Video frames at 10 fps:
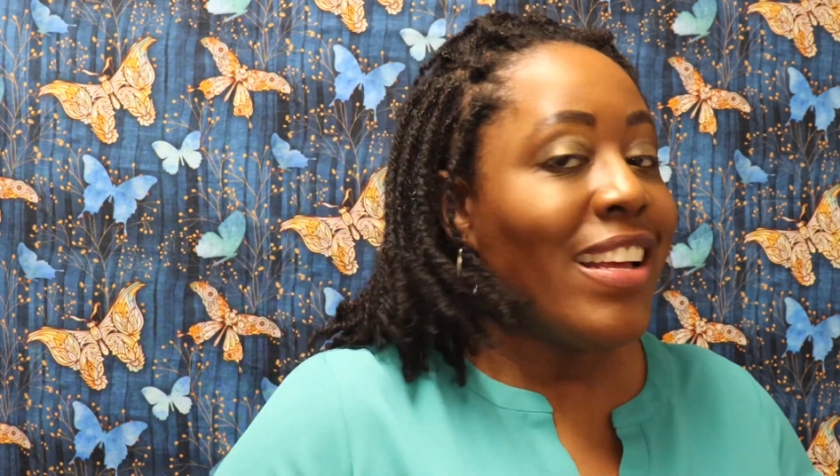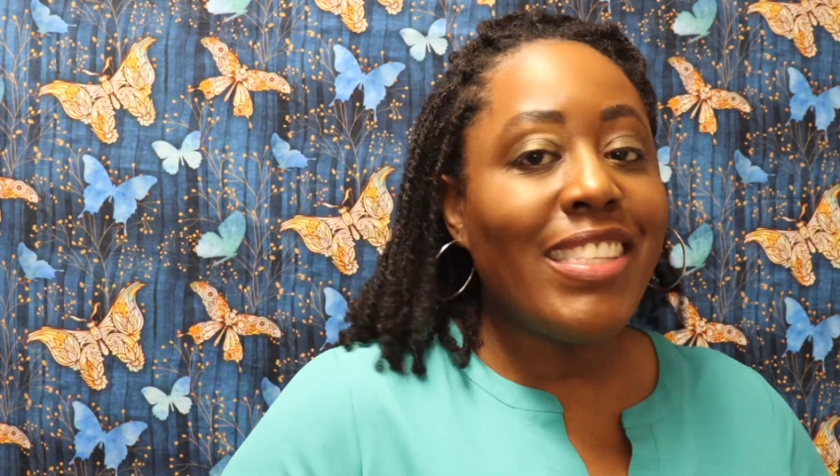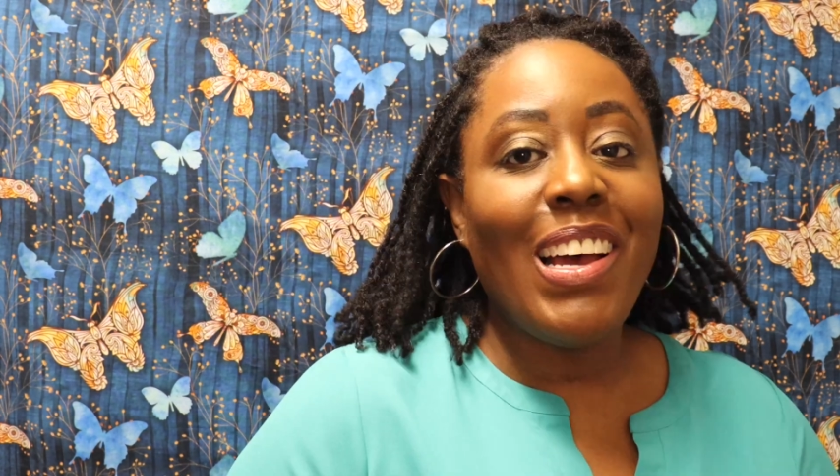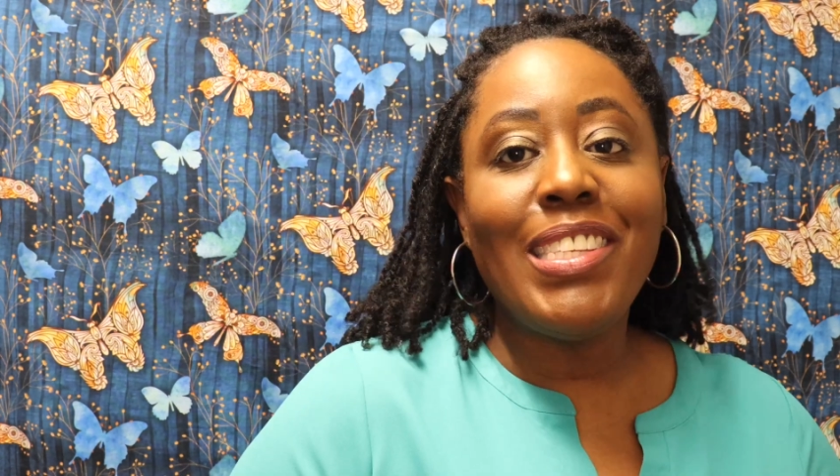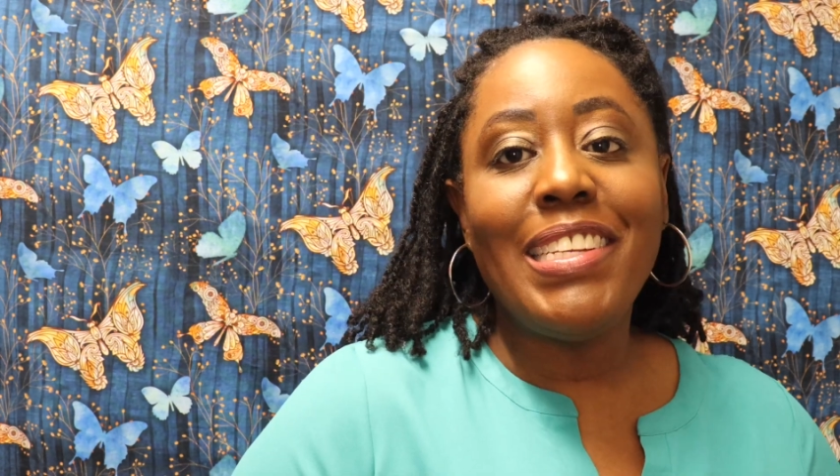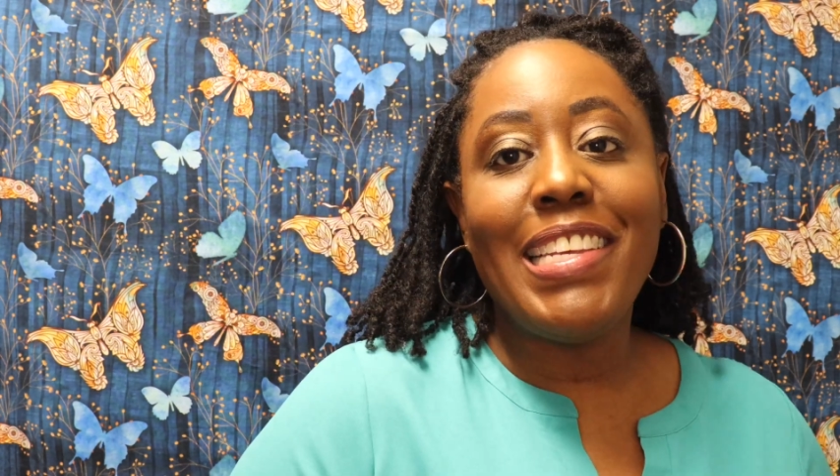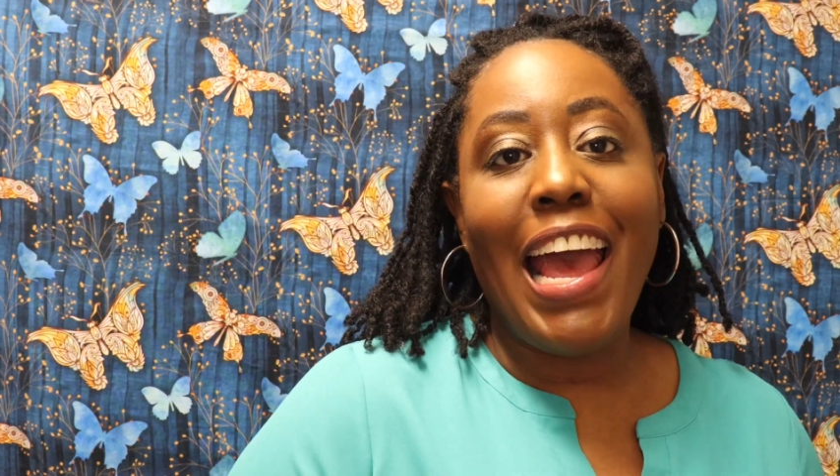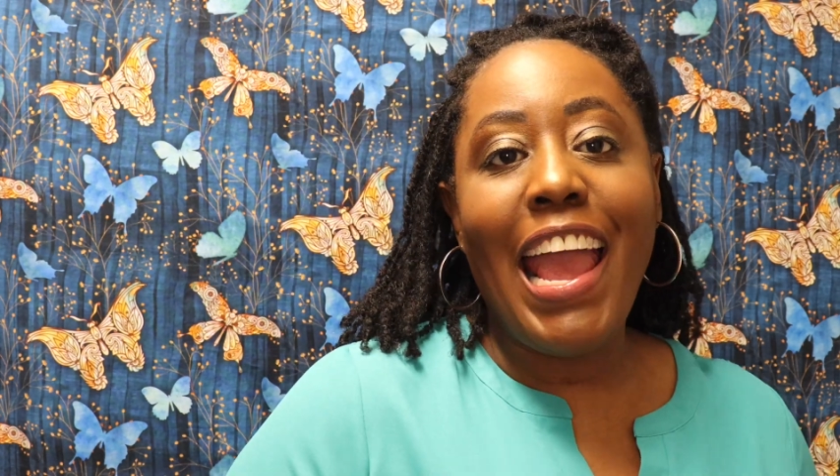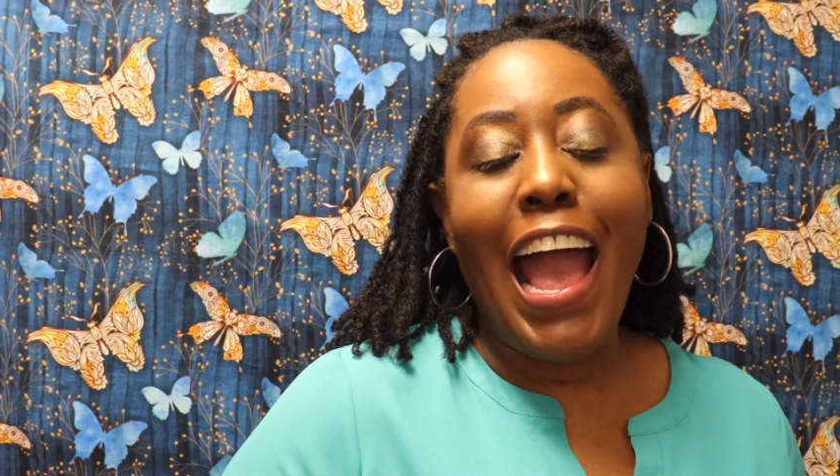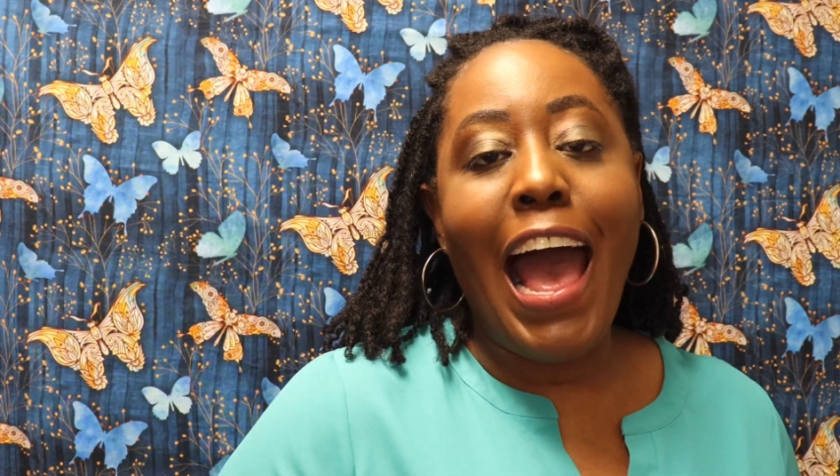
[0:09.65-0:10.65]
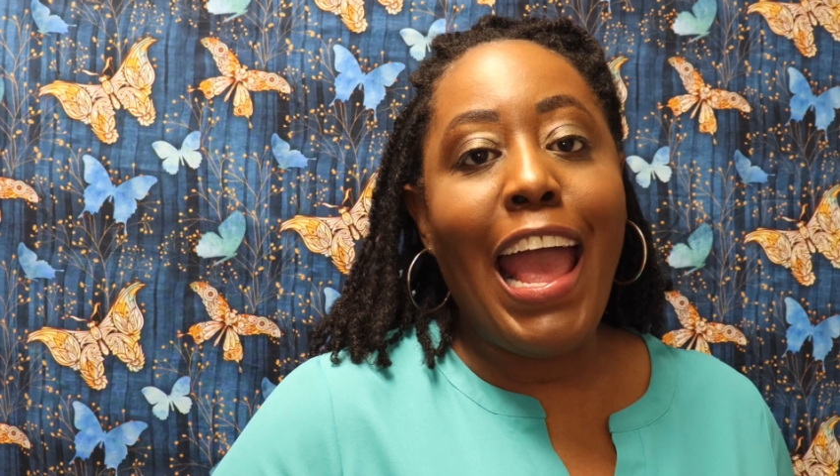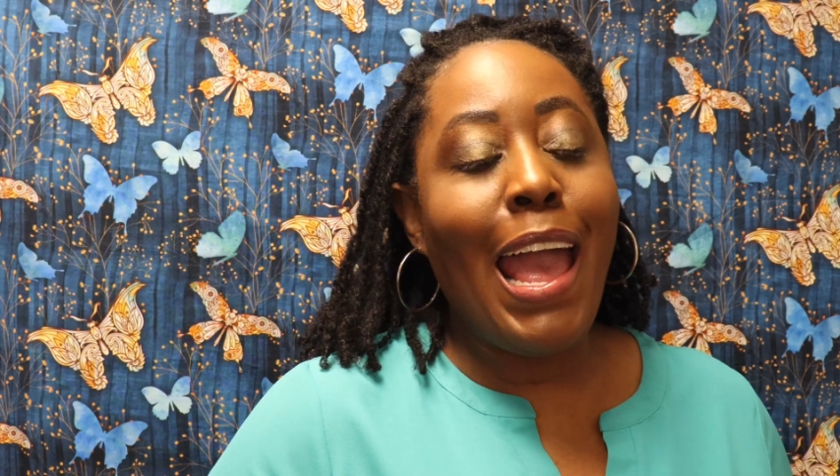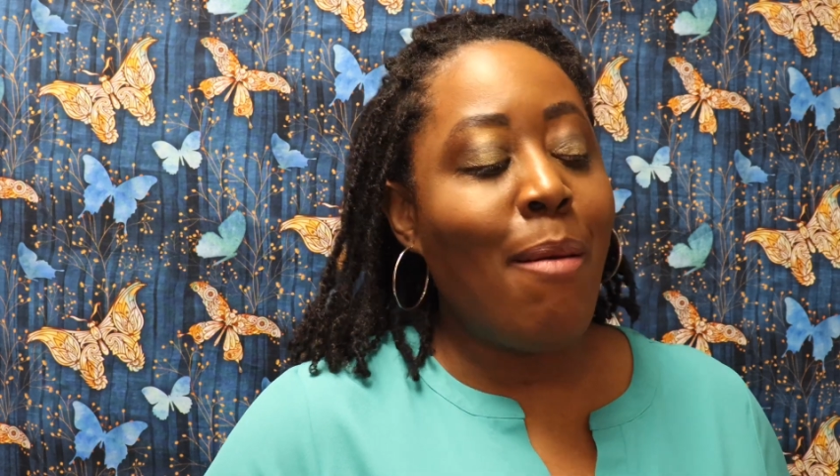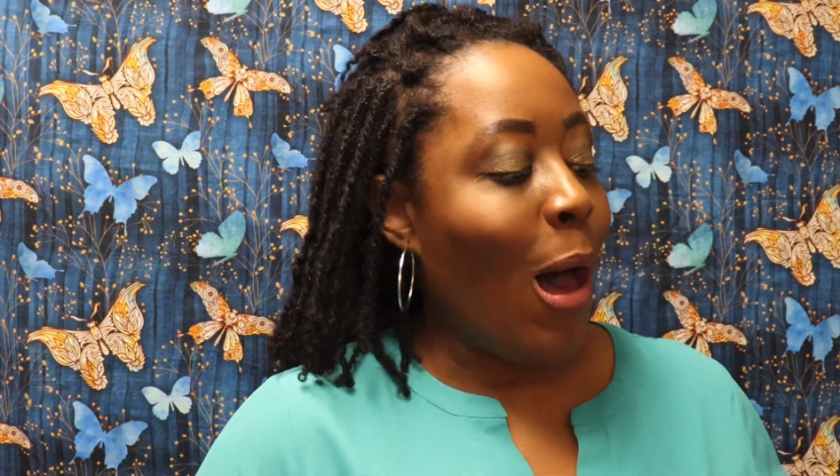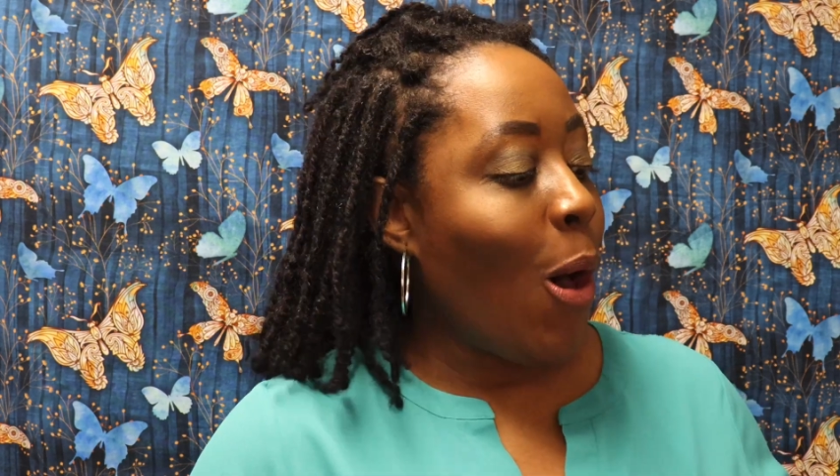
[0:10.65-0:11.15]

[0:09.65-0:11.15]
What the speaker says: So today I am